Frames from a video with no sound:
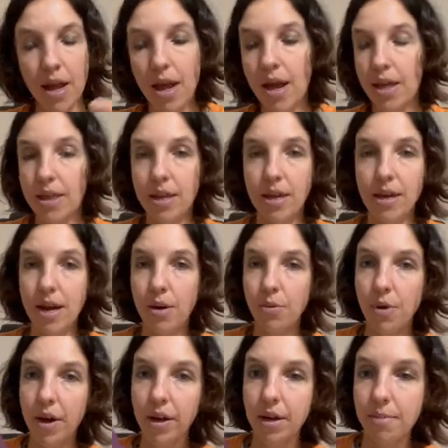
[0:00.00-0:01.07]
And then I
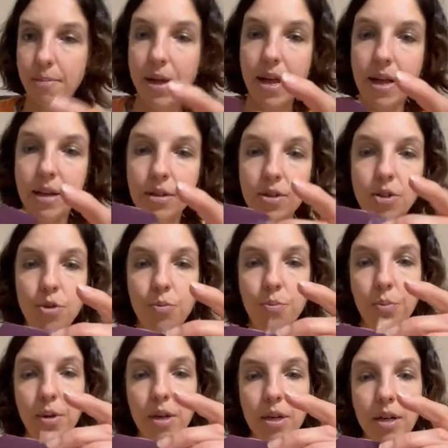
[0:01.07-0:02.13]
recommend you
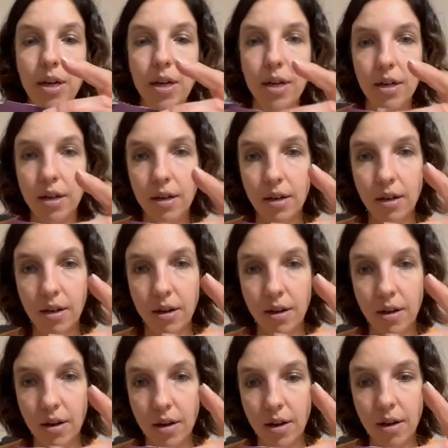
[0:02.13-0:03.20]
put it
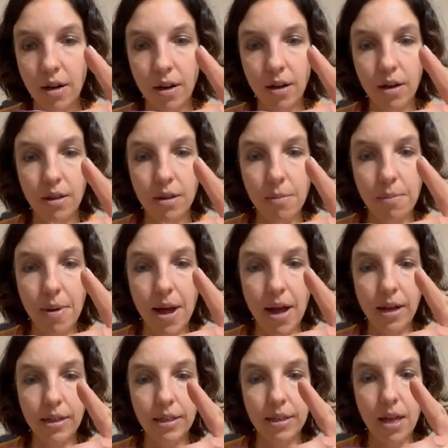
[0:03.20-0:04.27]
on the
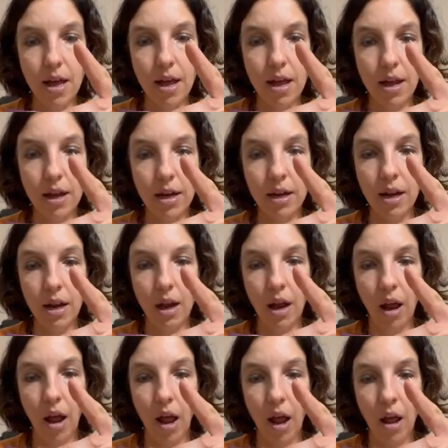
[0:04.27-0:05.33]
back side
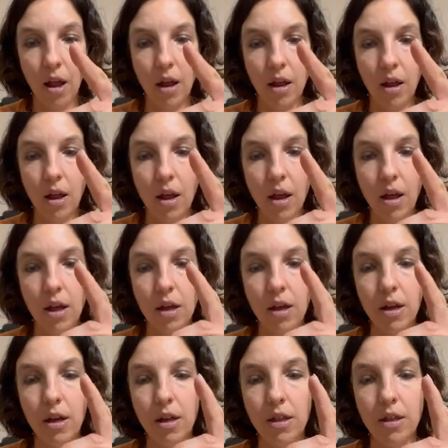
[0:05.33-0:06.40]

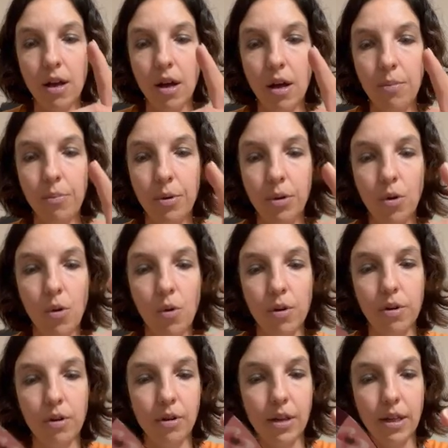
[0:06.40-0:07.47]
in the upper
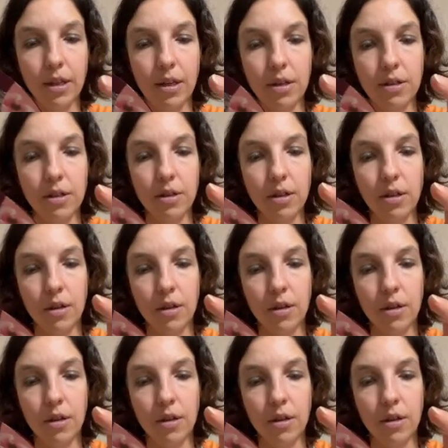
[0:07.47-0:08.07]
corner like this.